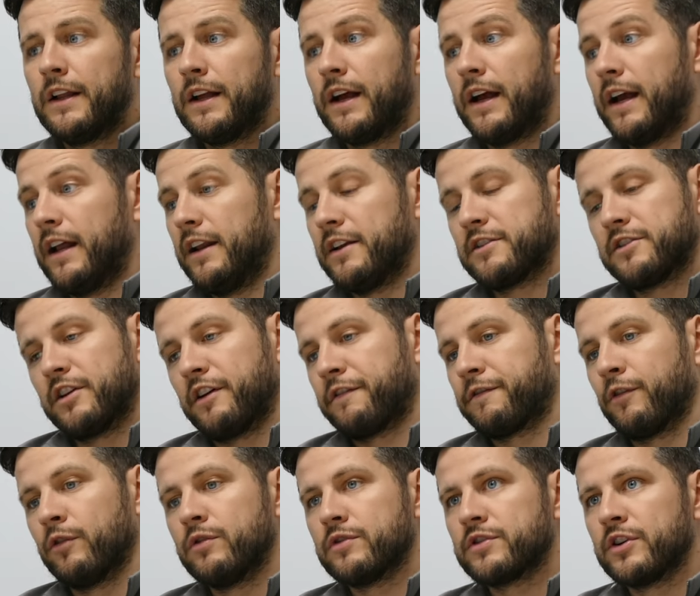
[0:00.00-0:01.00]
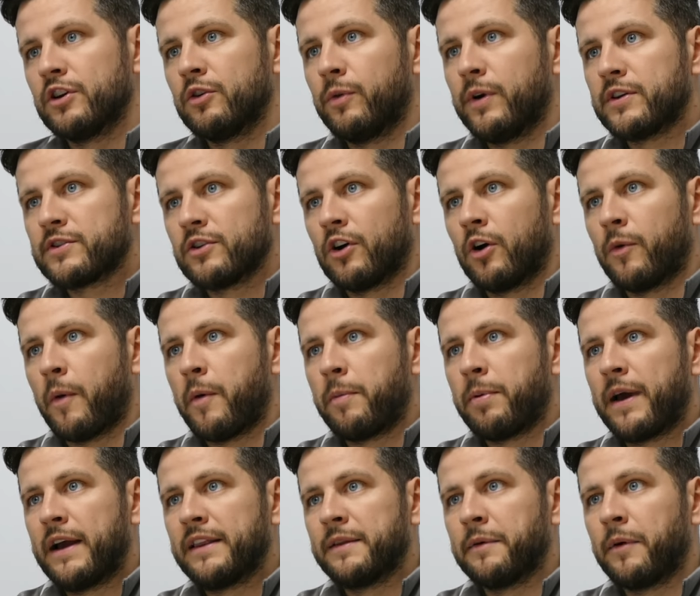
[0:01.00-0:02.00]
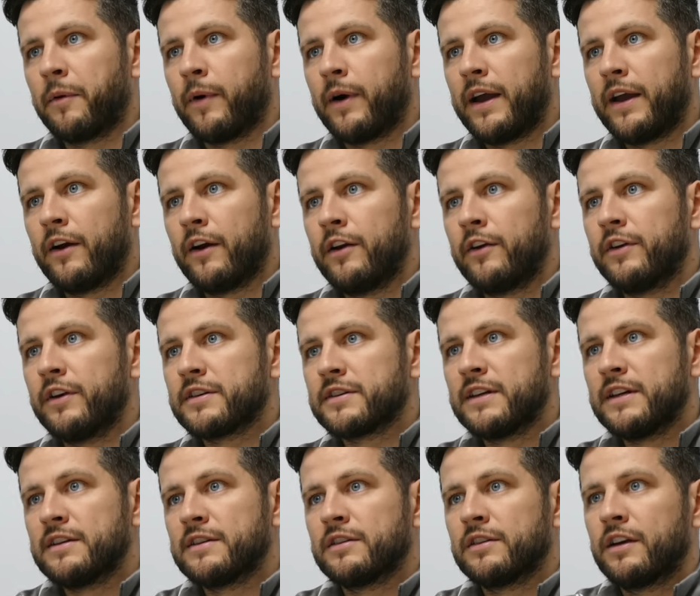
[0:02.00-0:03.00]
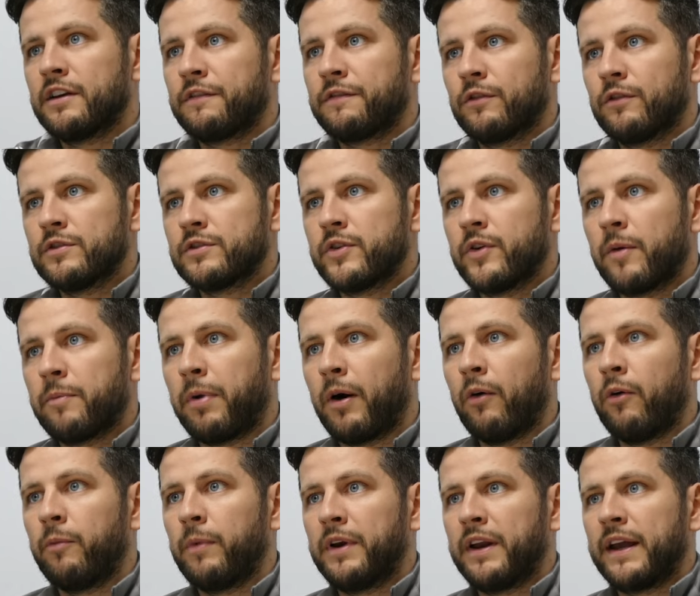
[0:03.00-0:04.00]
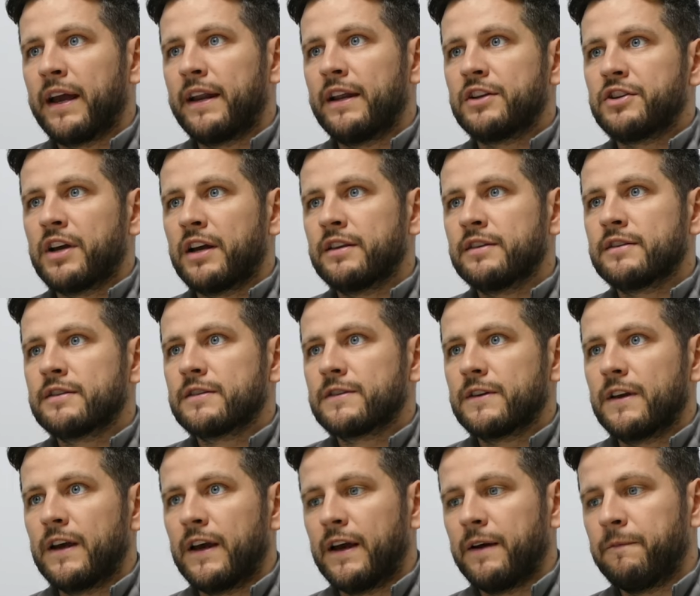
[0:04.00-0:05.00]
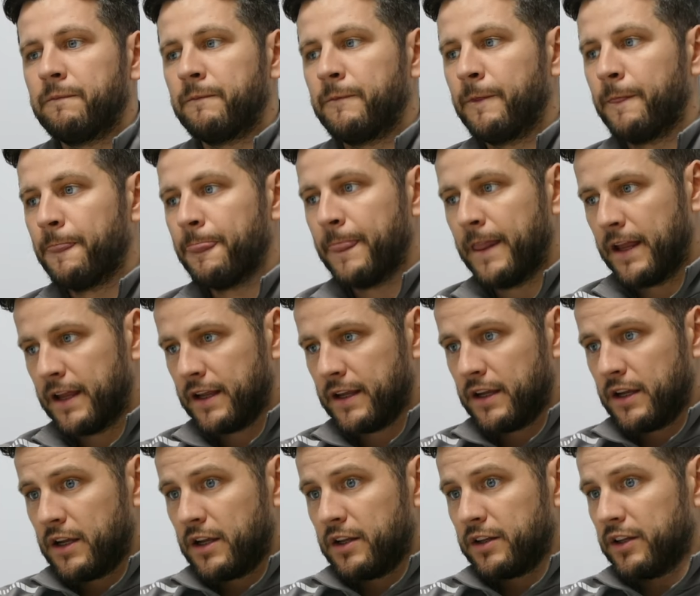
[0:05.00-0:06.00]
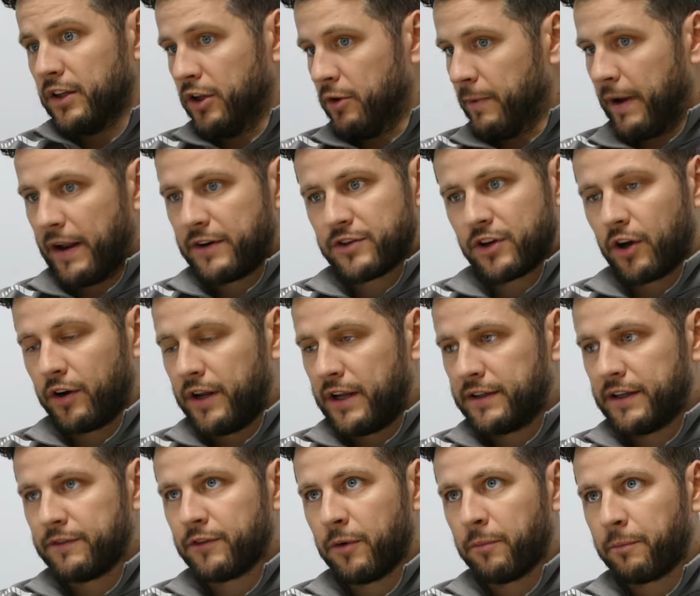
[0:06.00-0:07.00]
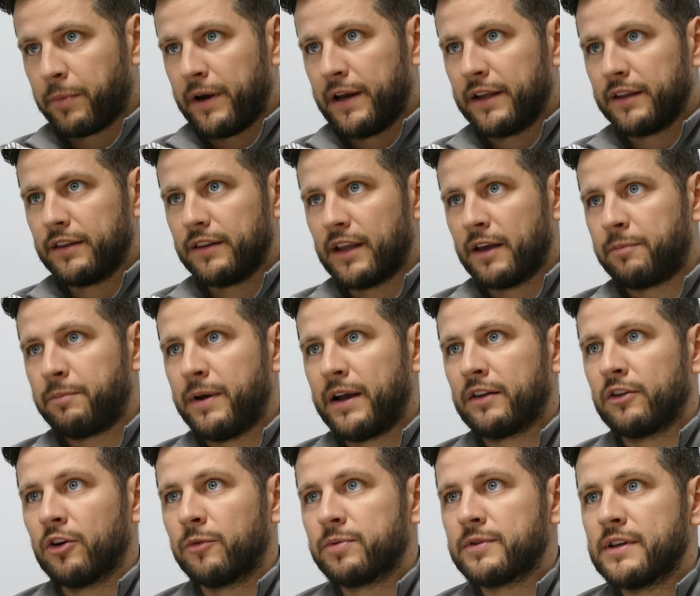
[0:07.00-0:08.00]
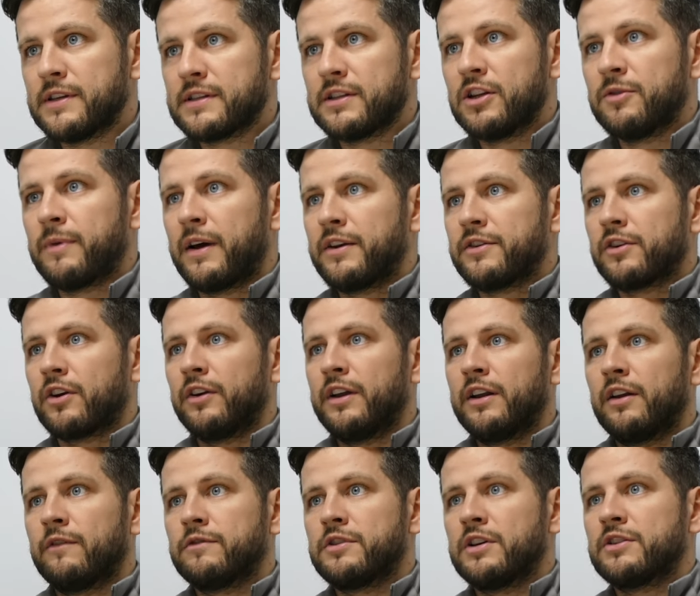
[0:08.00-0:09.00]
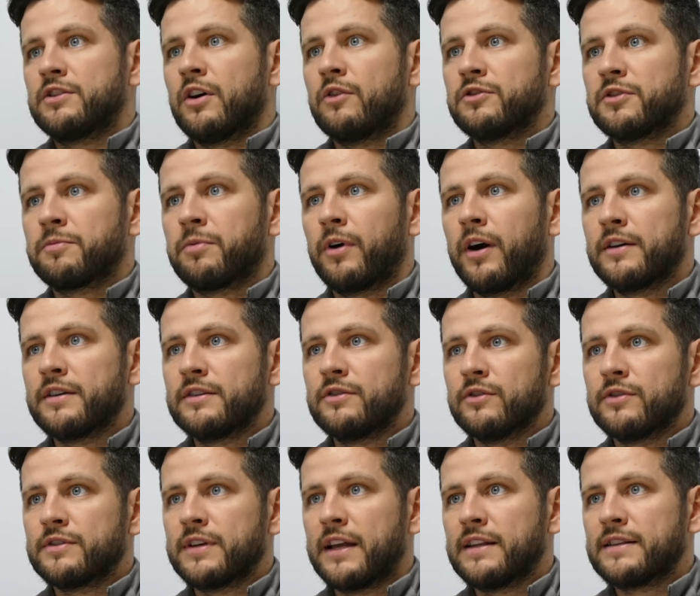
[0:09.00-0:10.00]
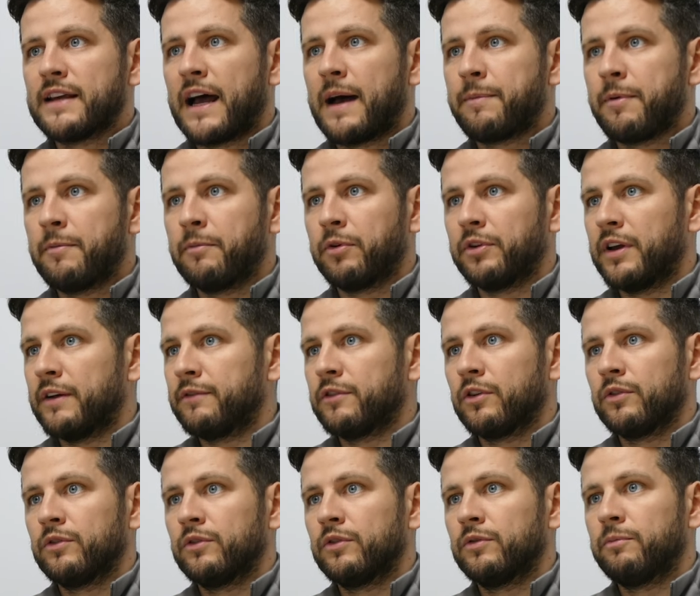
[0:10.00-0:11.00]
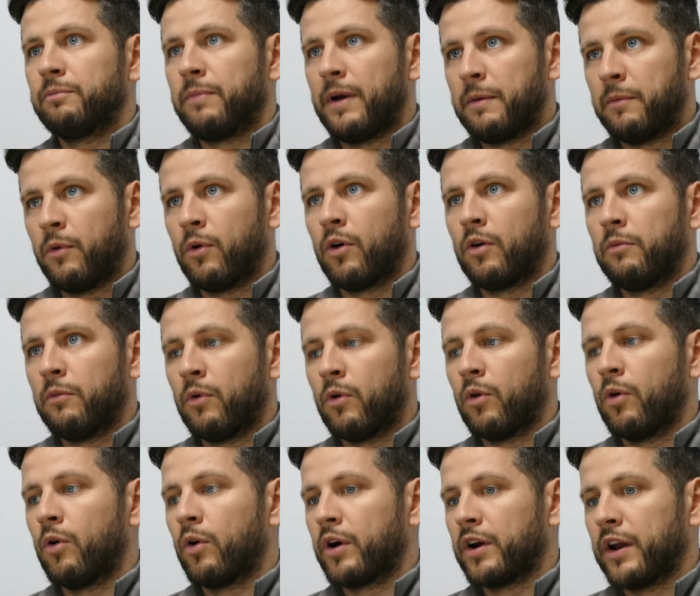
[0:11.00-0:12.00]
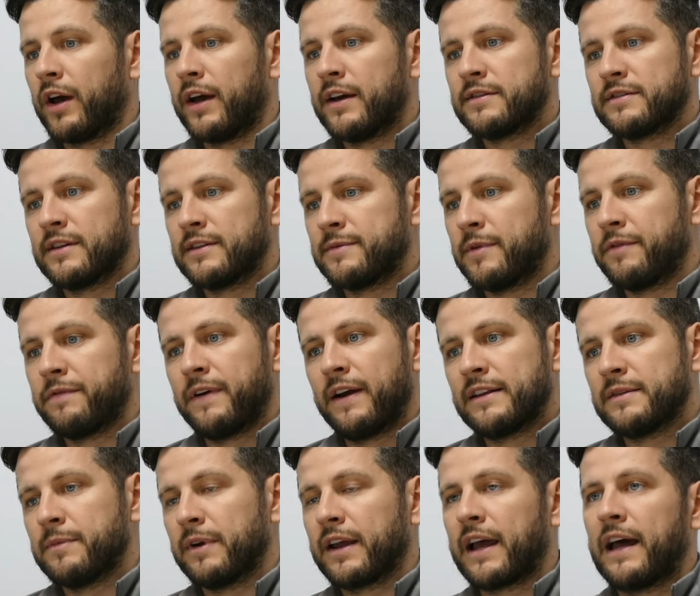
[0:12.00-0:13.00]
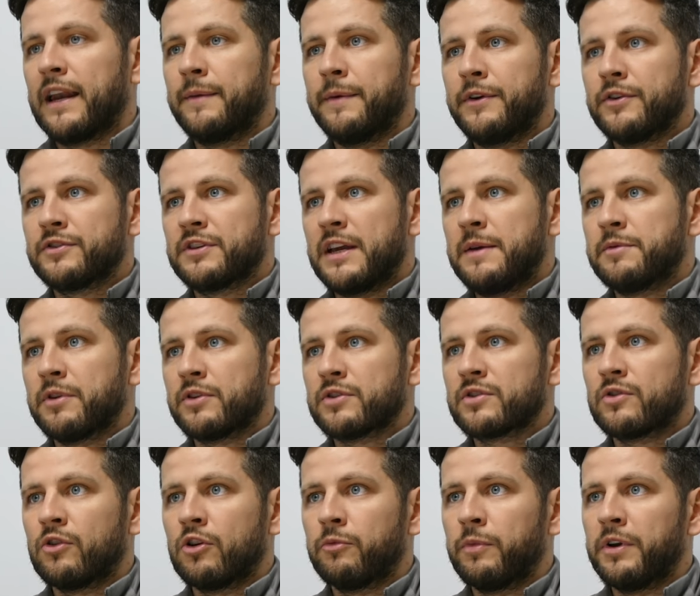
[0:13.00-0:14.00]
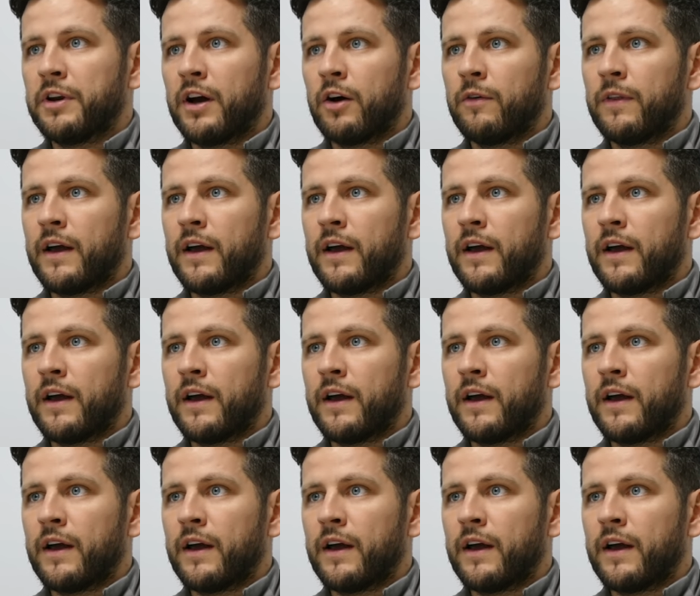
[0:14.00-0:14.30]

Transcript: Uh, this their front two. We saw when we played them away earlier in the season. Their front two are potent when they get a chance. Um, the new manager gone in, they've done brilliant. They've picked up since the new manager gone in. Obviously, it's no surprise it does tend to happen, but they've done a bit more more organised. And to be fair to McCallum, he just keeps on scoring. We know